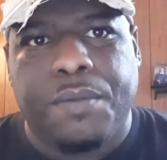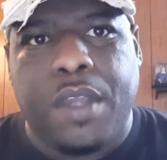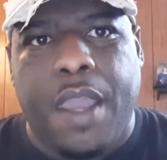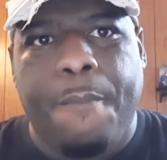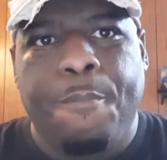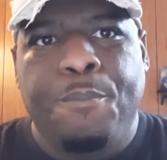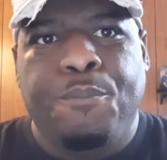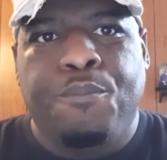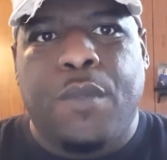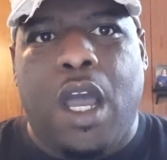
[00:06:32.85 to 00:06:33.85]
Okay.
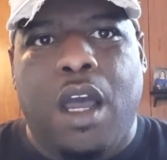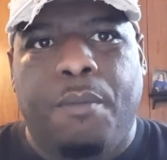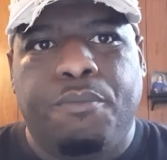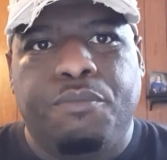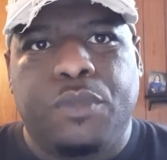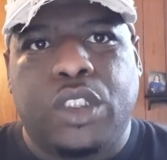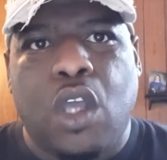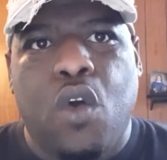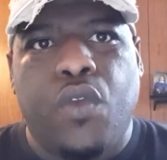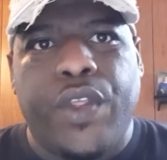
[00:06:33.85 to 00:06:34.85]

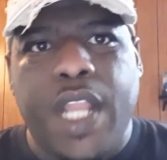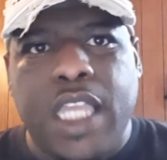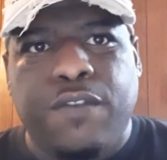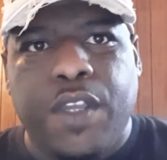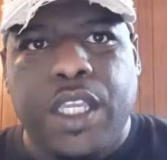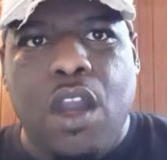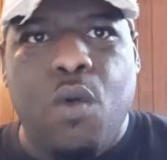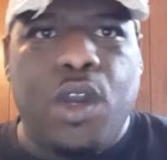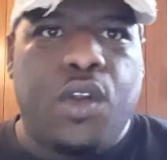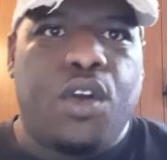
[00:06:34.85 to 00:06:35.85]
So the next video,
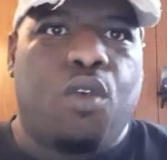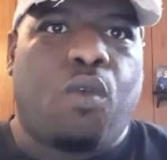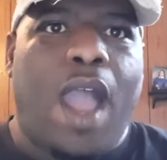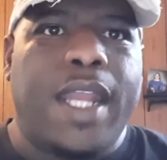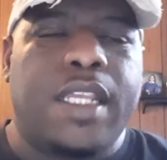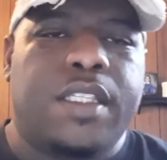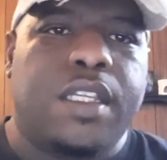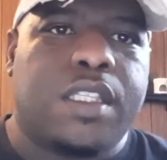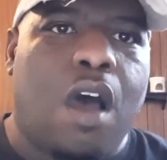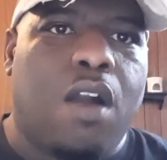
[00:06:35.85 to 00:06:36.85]
we're going to go right into
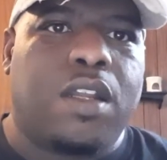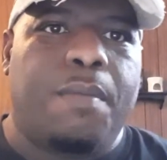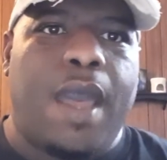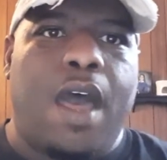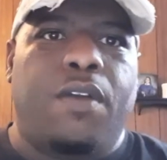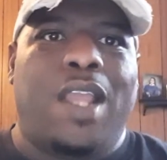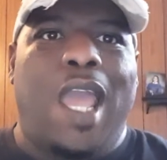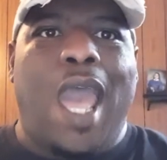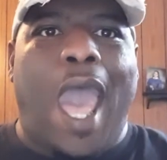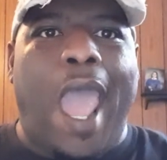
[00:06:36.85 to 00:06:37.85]
talking about
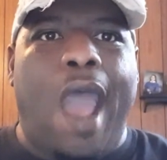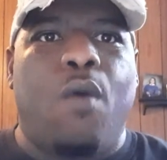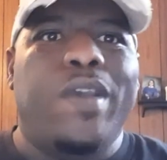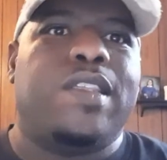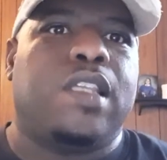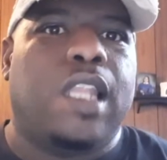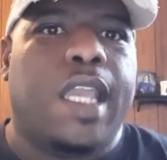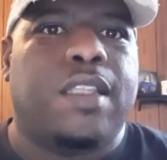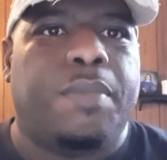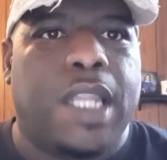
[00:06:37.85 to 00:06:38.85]
how we
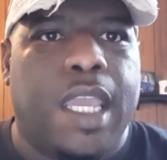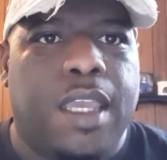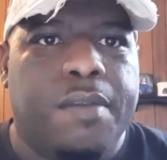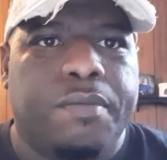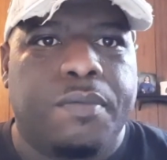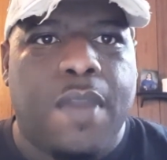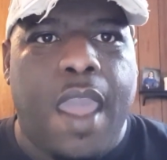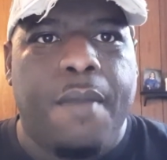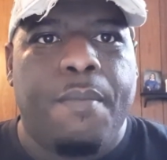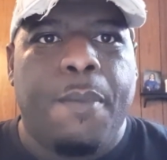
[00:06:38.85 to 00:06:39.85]
select the plan.
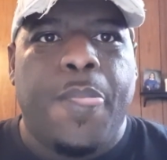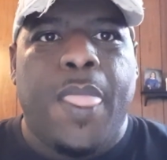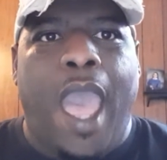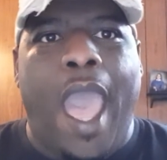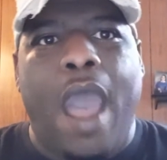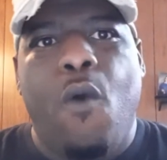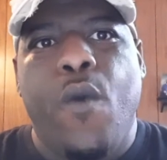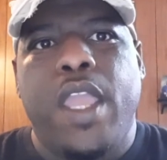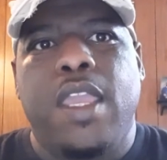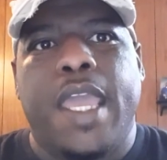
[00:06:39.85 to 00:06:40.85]
Okay. How
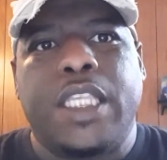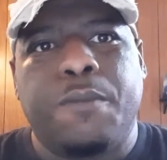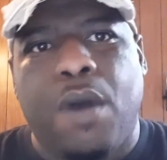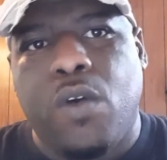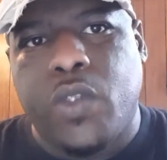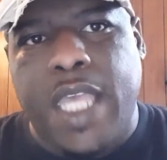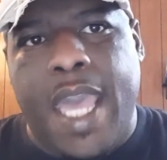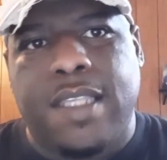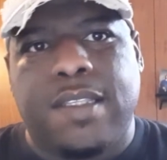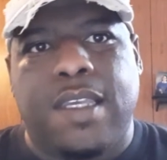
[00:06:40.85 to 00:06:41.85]
we expose
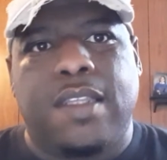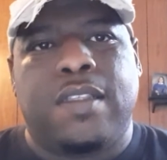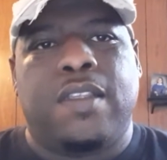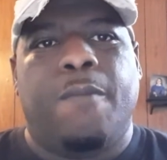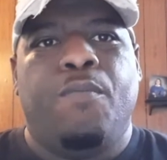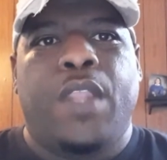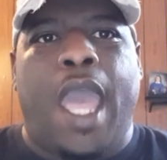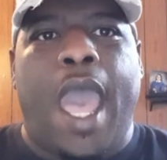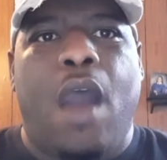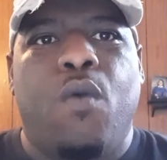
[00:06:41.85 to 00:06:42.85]
assets,
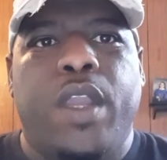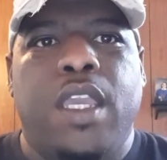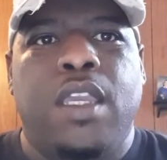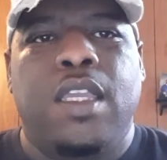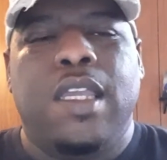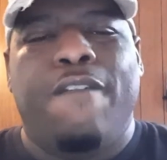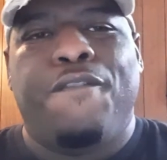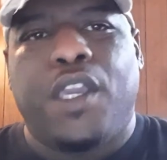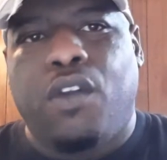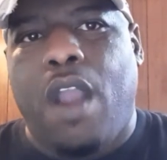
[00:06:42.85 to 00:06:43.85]
how we
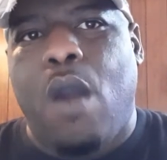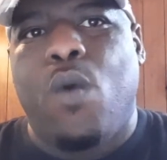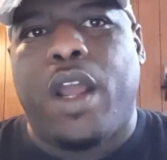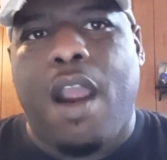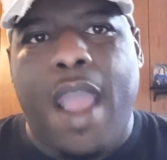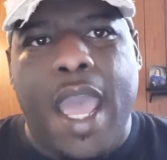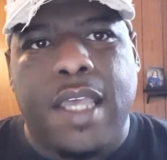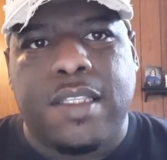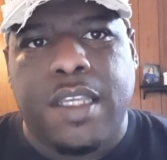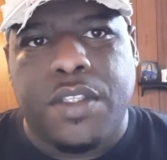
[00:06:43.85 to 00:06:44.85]
figure out what our
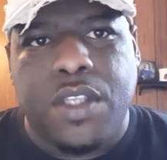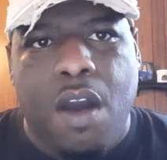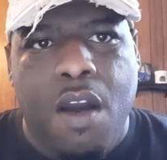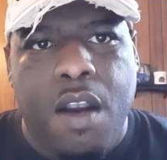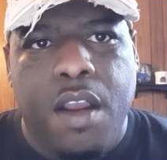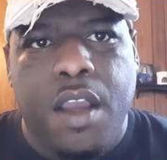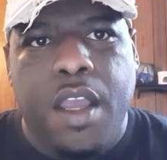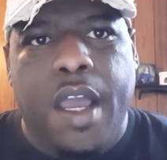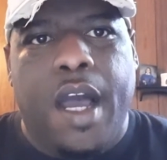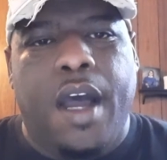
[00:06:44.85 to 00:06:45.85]
assets are.
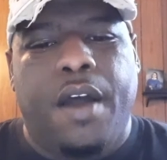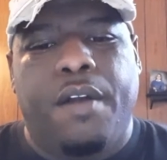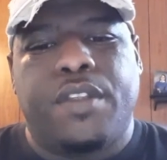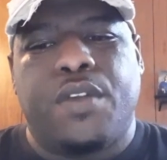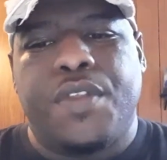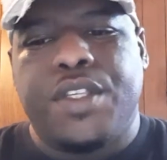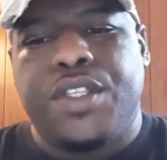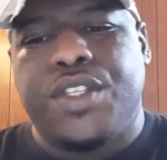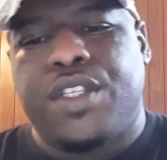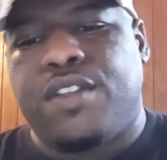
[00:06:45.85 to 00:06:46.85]
So this
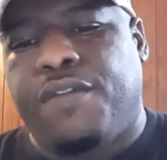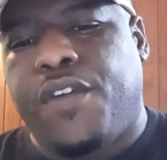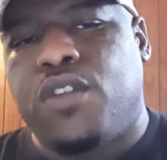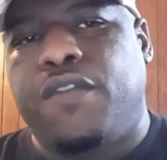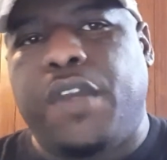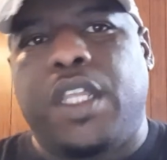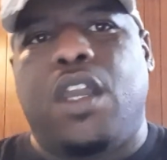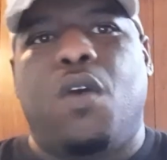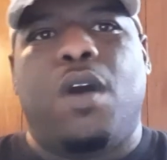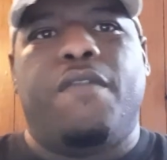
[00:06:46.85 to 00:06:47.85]
is just the first
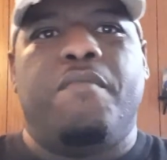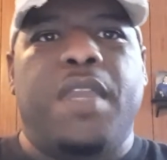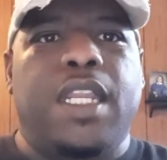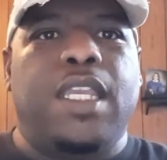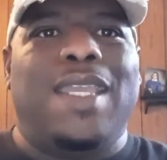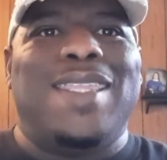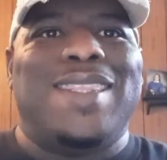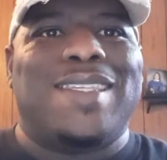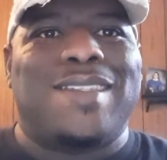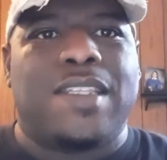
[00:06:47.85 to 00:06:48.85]
video of many in
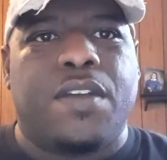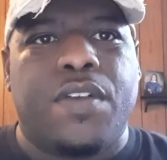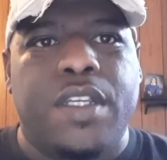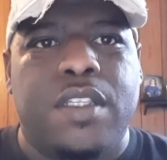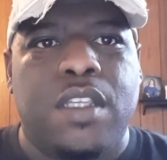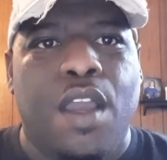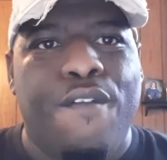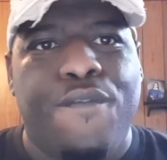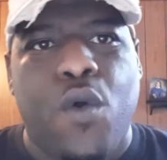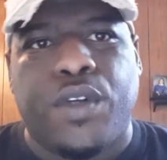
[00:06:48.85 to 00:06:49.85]
this series
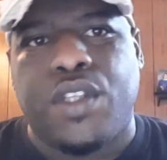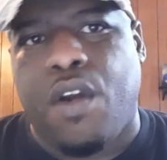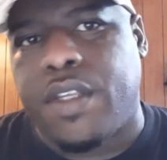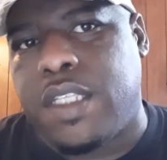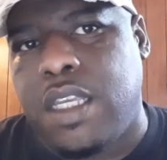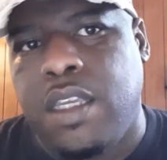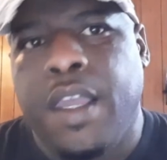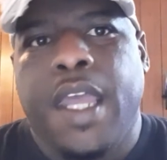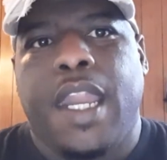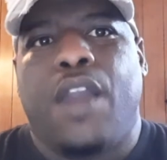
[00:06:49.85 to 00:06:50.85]
for TAR C.
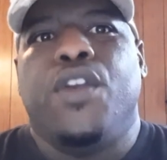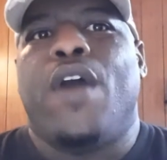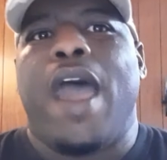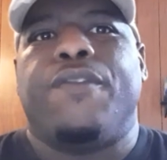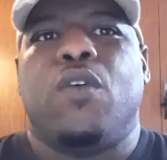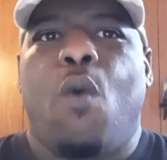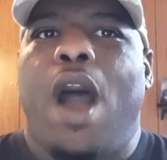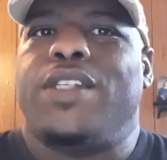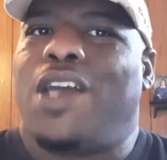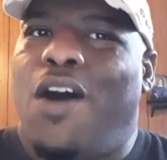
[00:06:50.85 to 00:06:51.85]
Now you'll have to
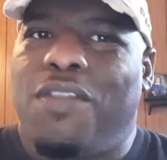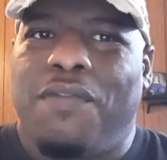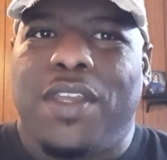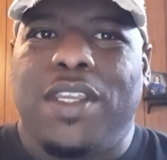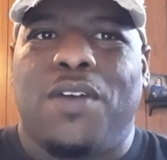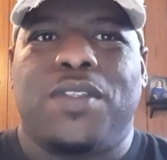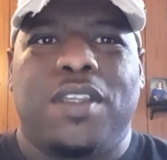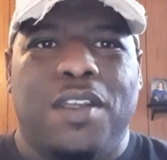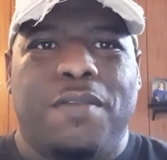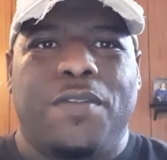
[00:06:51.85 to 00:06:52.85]
watch all the videos to
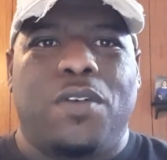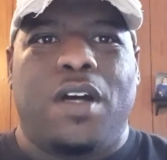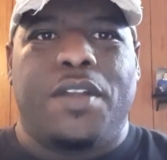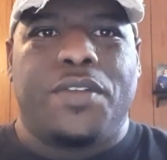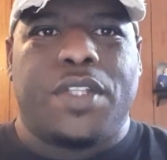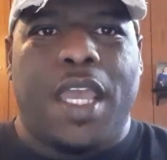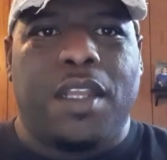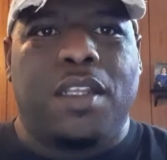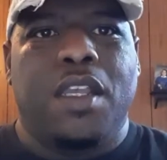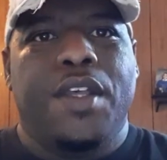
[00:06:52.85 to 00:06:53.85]
get a full
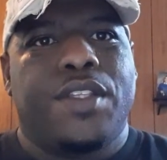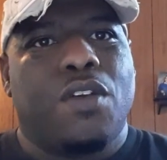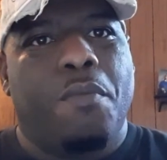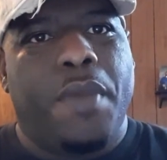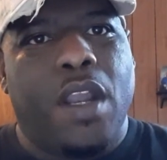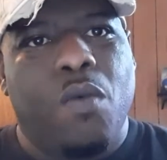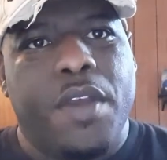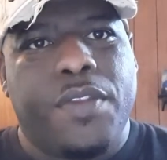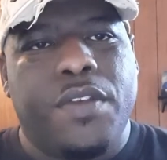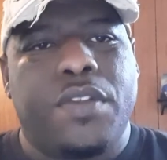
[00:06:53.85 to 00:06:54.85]
understanding. So bear
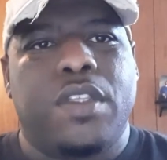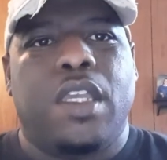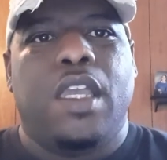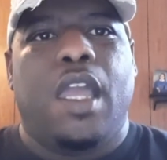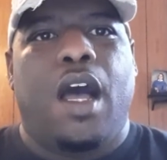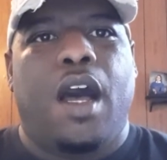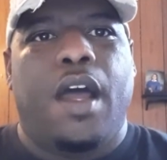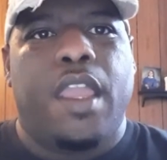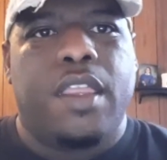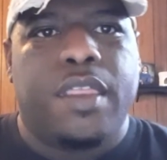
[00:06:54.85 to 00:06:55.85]
with us,
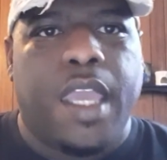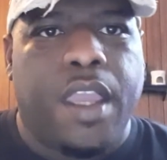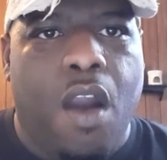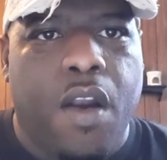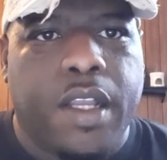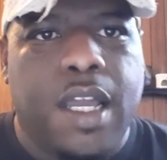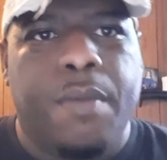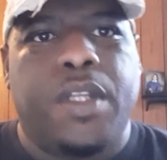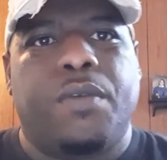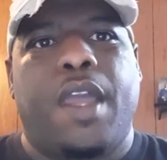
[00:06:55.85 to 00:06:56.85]
and they are
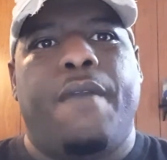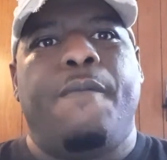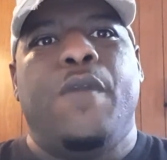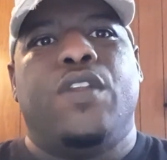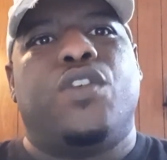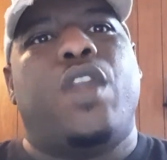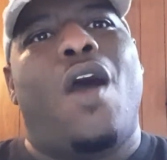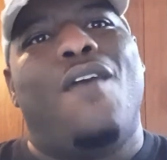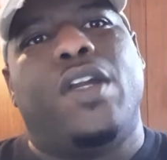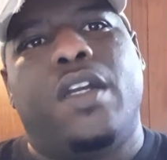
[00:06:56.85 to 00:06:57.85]
coming. Okay. So y'all
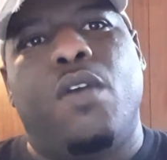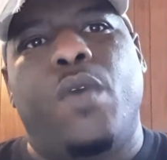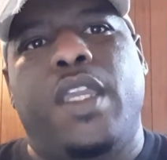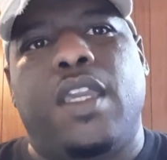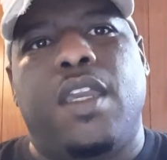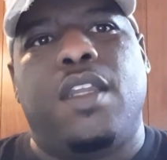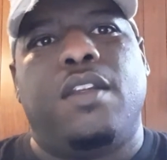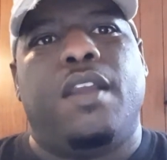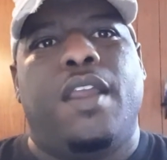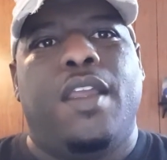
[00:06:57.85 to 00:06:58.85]
have a good weekend.
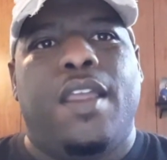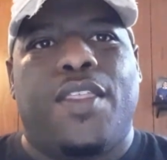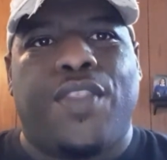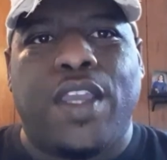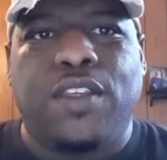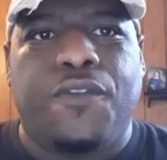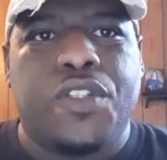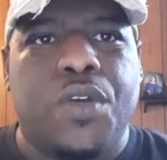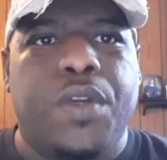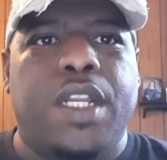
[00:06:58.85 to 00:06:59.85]
Thank you for
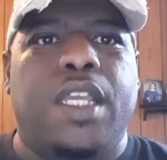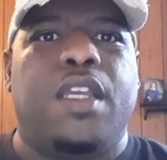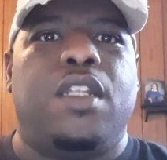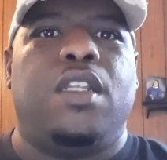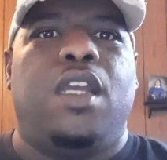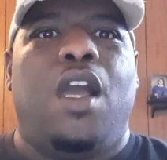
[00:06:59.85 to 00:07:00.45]
tuning in.